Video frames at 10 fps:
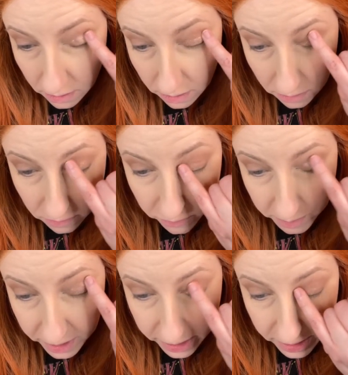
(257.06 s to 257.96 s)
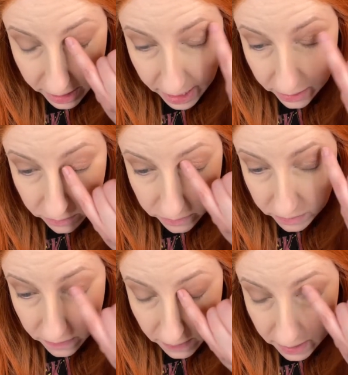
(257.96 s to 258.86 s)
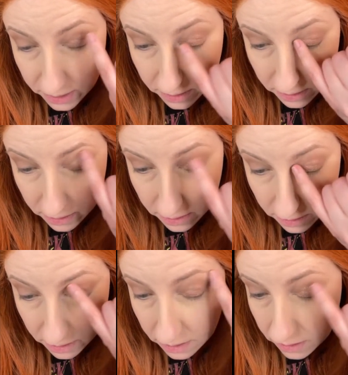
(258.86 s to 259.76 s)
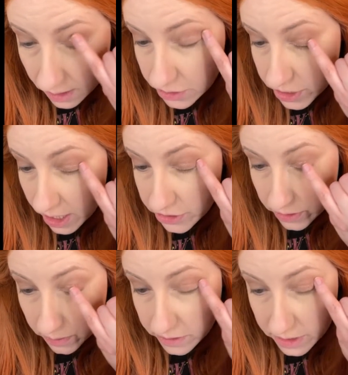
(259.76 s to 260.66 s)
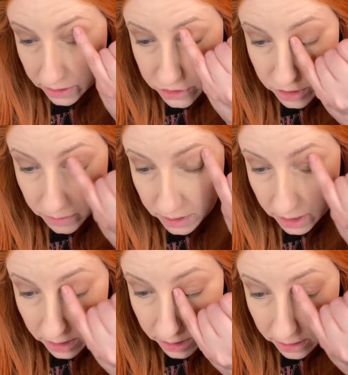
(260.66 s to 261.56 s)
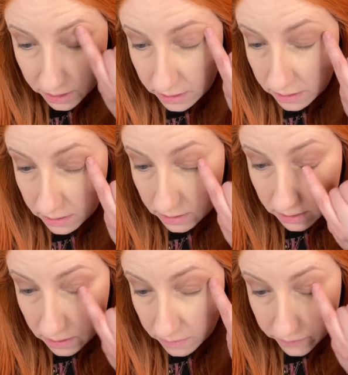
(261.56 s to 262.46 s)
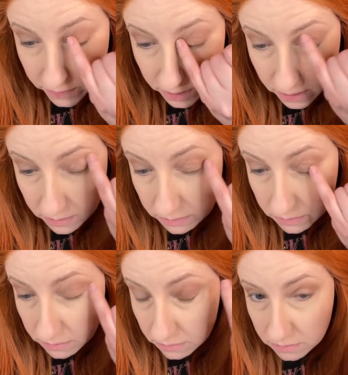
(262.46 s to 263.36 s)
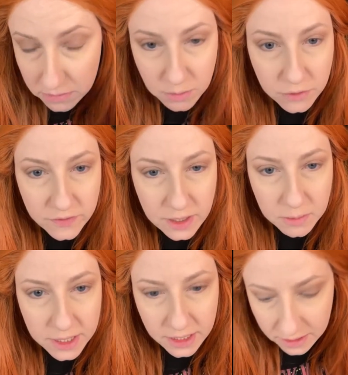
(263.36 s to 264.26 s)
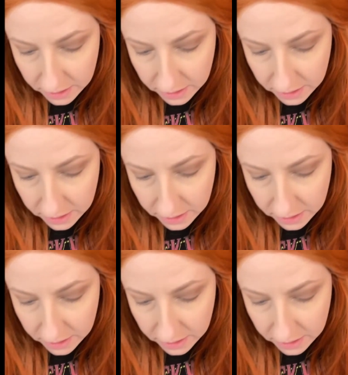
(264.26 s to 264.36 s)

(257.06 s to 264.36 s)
all over my lid. I don't think that she actually wears like a shimmer color for the movie, but